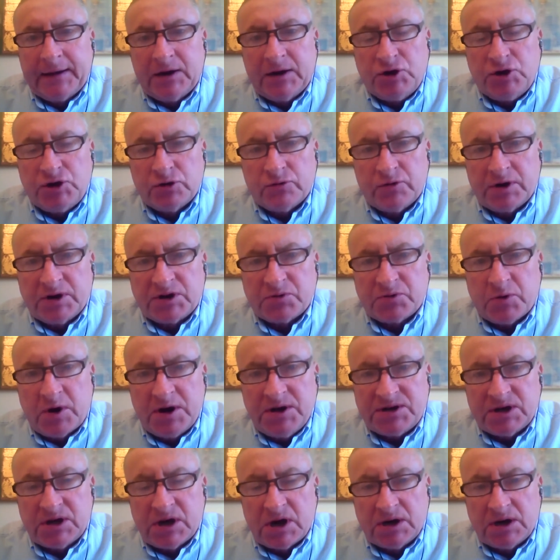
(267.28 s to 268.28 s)
During
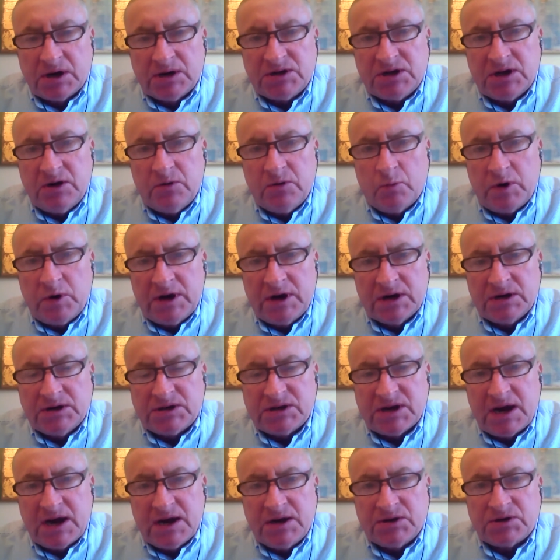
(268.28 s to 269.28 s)
2019, we
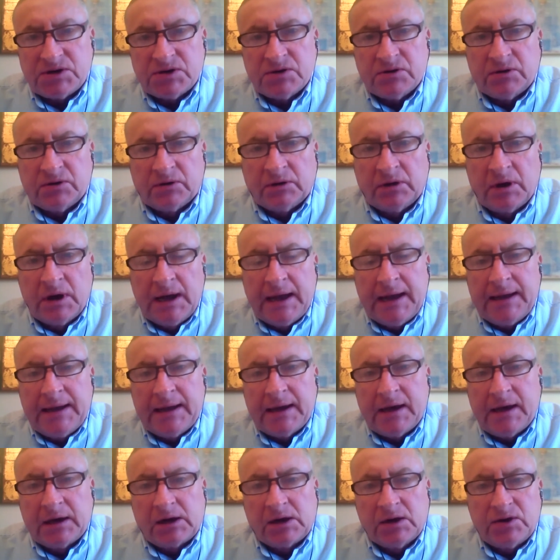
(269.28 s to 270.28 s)
intend to
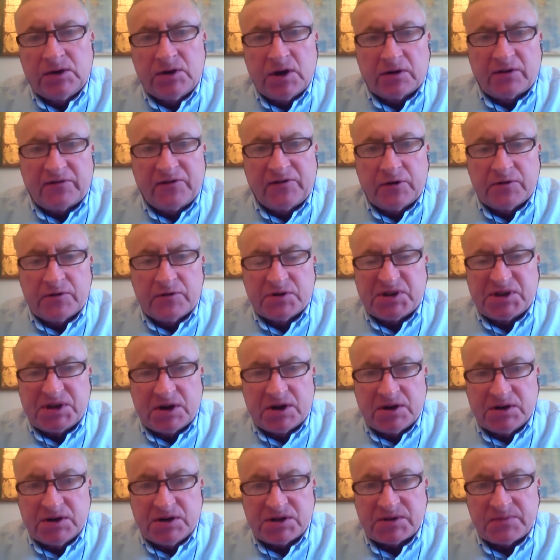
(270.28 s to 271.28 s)
conduct further
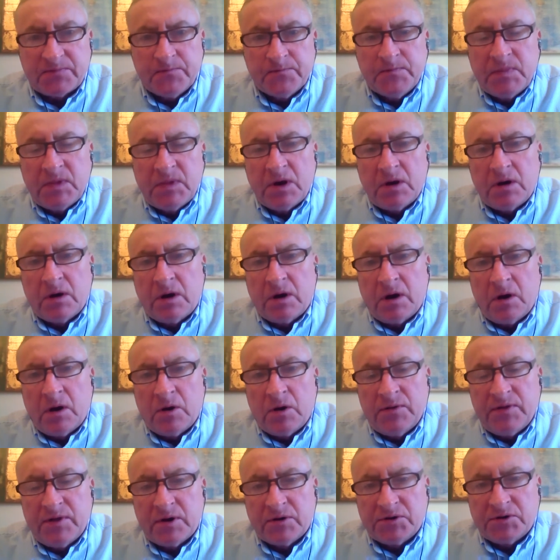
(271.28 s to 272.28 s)
studies
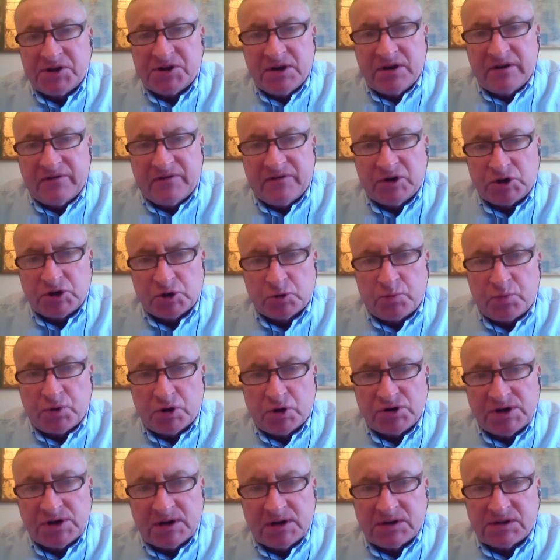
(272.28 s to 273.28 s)
on those individual
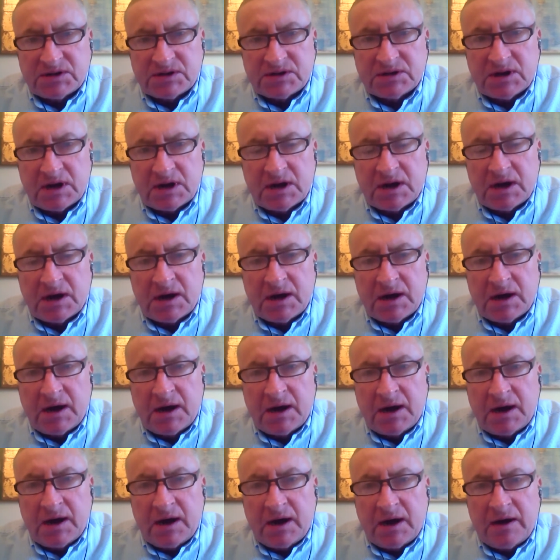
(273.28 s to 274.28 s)
projects.
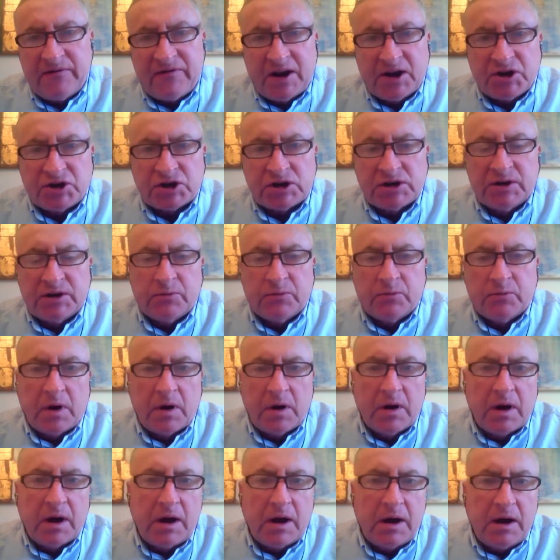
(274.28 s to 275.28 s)
Eventually,
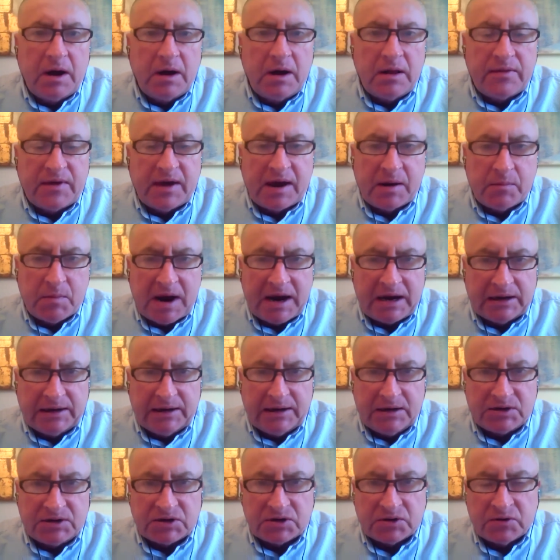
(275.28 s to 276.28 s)
they may
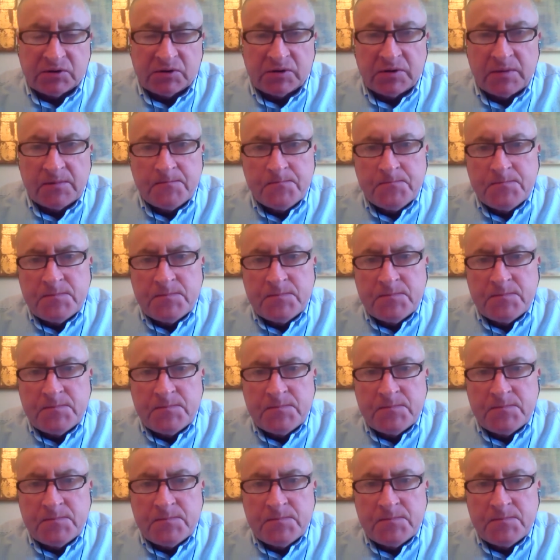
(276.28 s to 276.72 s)
lead to